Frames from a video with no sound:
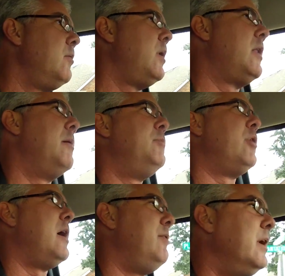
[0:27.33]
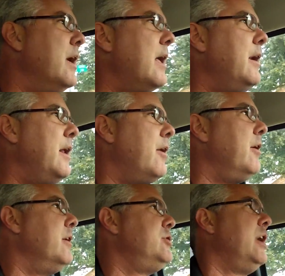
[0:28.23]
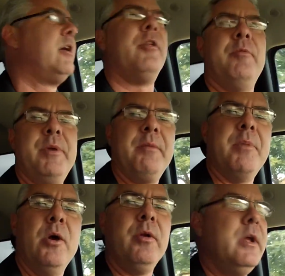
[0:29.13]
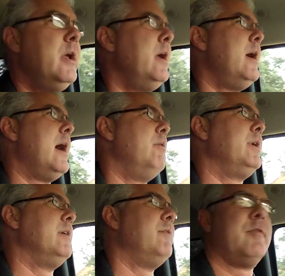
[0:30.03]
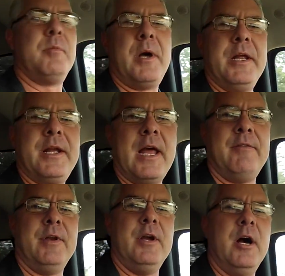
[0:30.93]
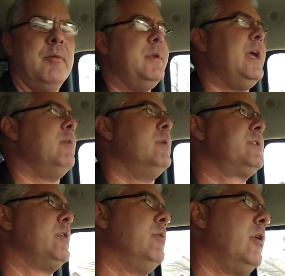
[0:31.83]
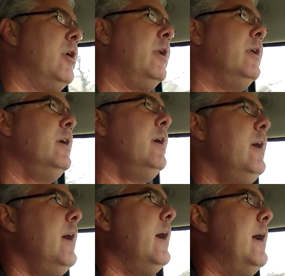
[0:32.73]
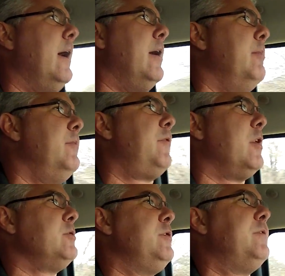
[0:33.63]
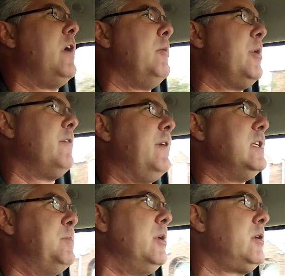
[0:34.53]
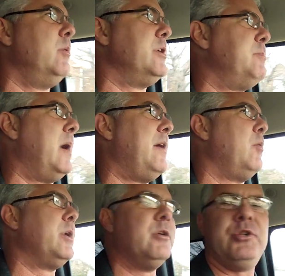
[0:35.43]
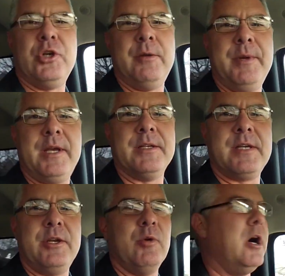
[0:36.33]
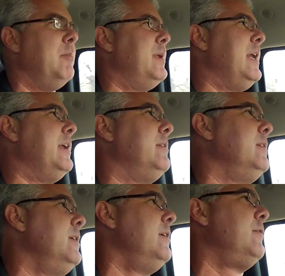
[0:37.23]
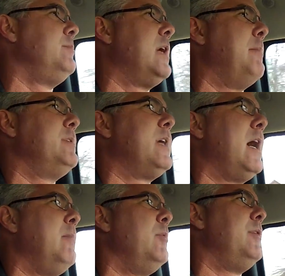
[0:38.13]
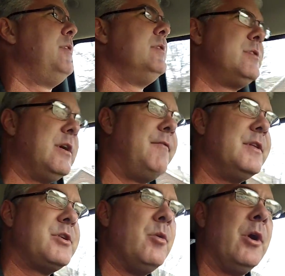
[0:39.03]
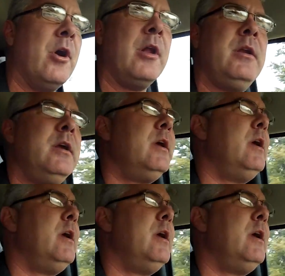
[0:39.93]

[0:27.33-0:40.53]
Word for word: while I'm driving, headed down here to check on the big boat, I would give everybody kind of an update of what's going on. Um, for those who follow me on Facebook, which by the way you should because I do update it from time to time with stuff that's going on.